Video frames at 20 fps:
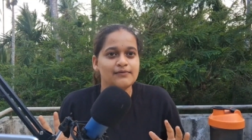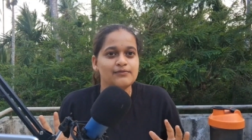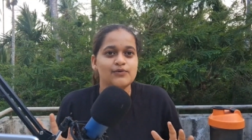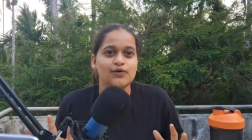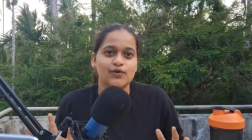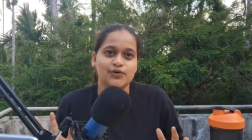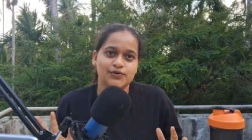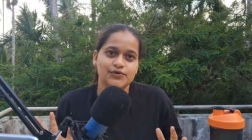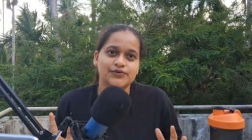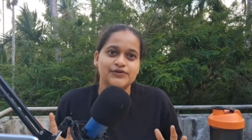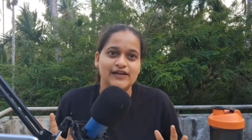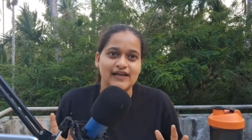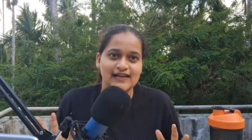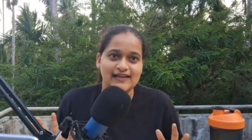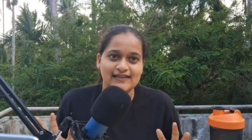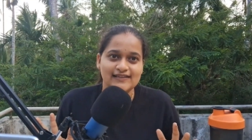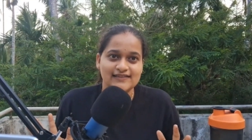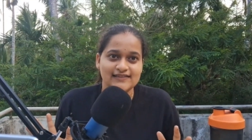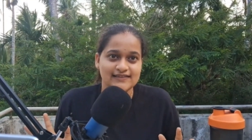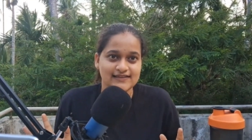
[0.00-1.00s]
I am going to
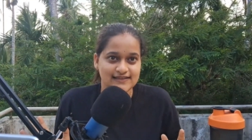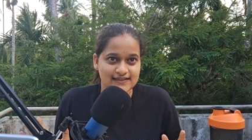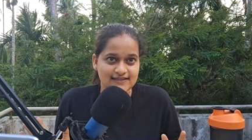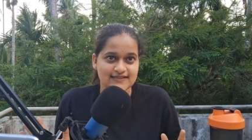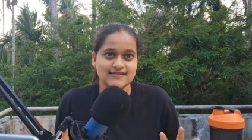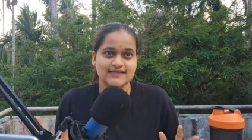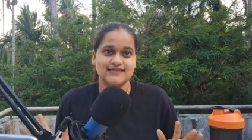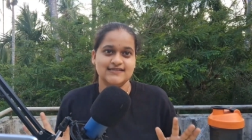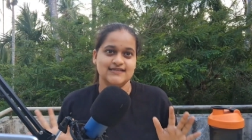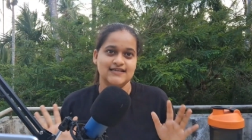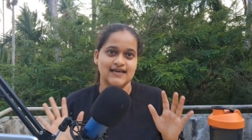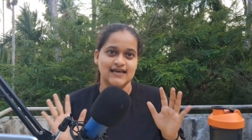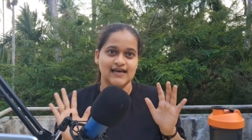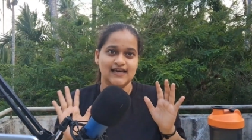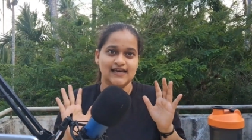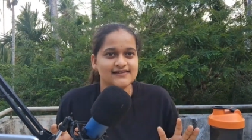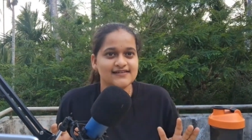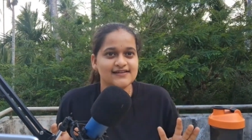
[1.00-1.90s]
tell in this